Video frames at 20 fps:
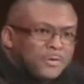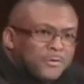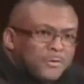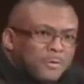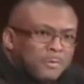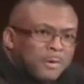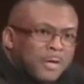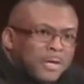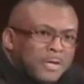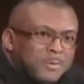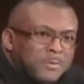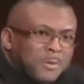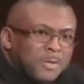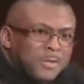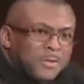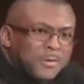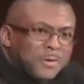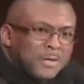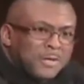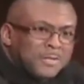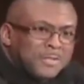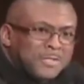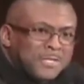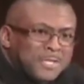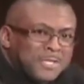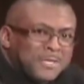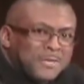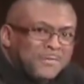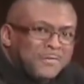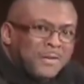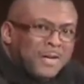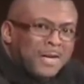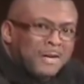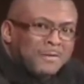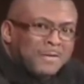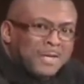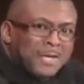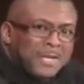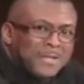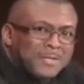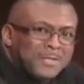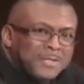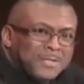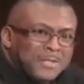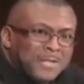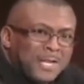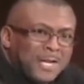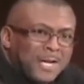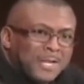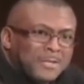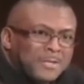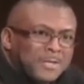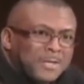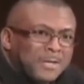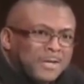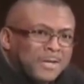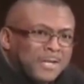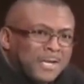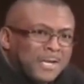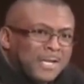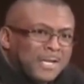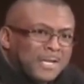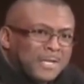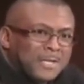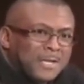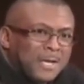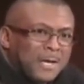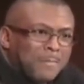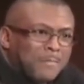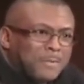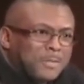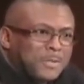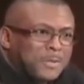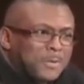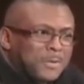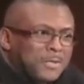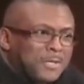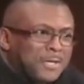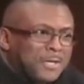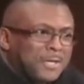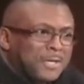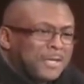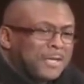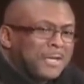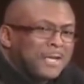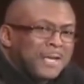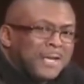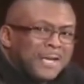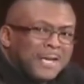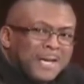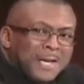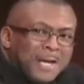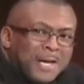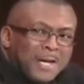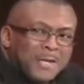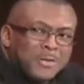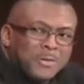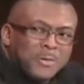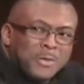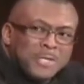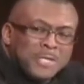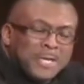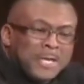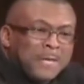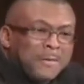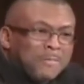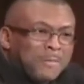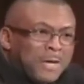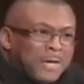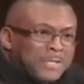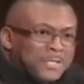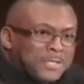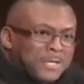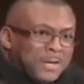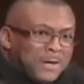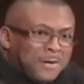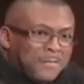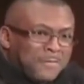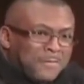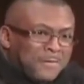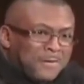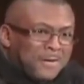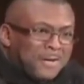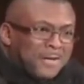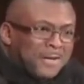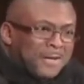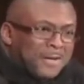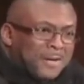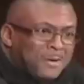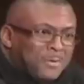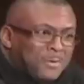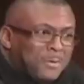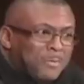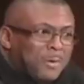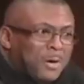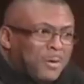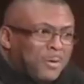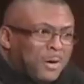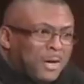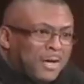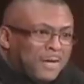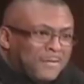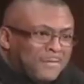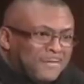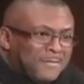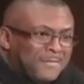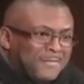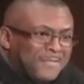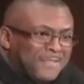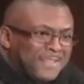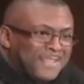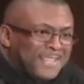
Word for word: For me, it's been 365 days since last year, and I get the opportunity uh, to redeem myself uh, with my wife.